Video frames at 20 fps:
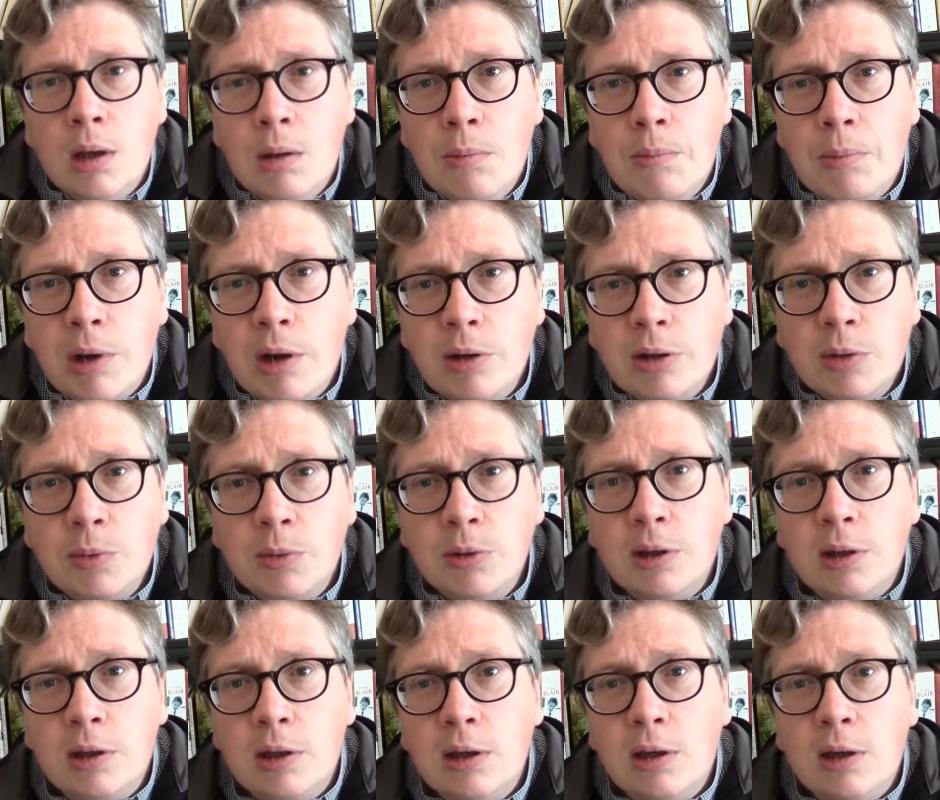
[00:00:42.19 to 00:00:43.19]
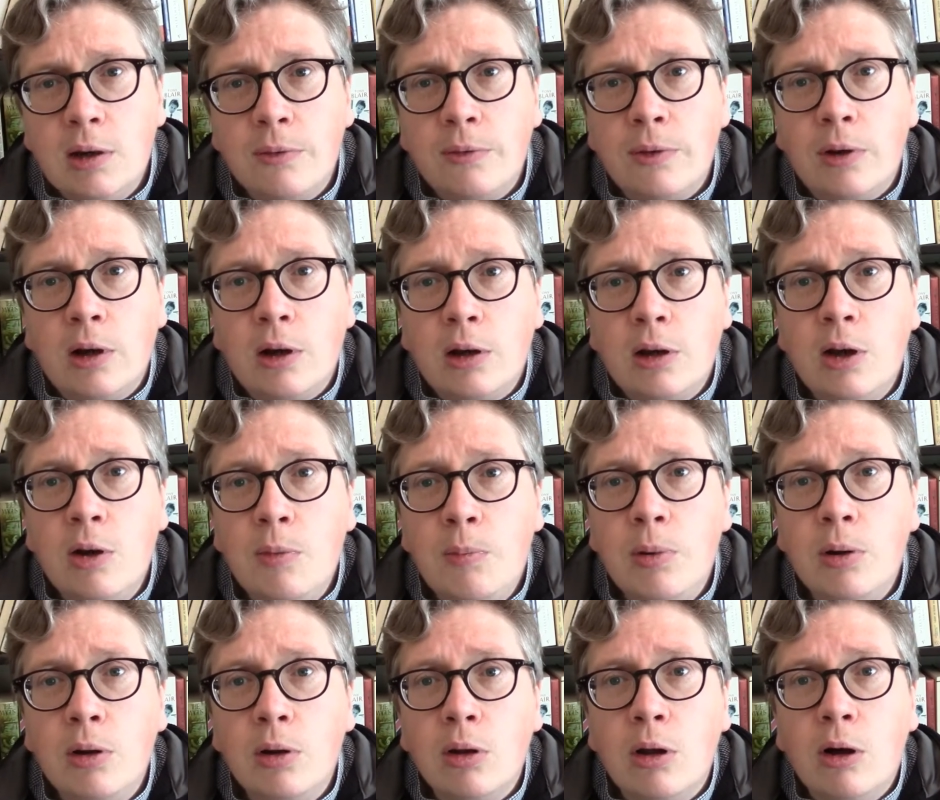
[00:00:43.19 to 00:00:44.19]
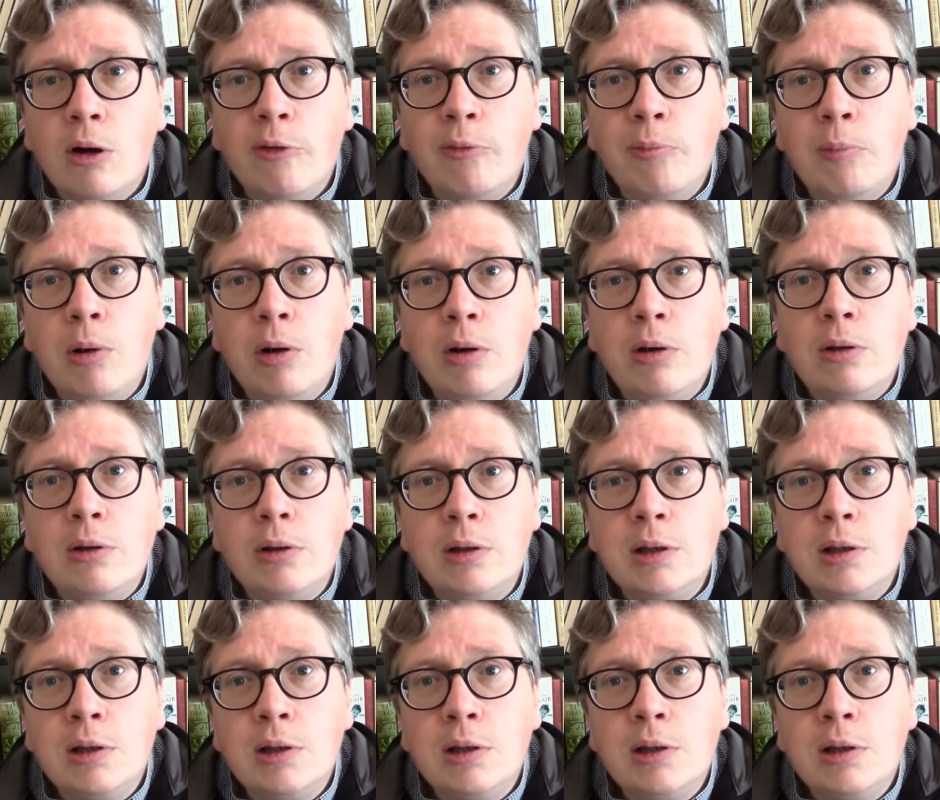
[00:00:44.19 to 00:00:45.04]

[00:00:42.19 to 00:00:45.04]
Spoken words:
But I just want to think of a couple of points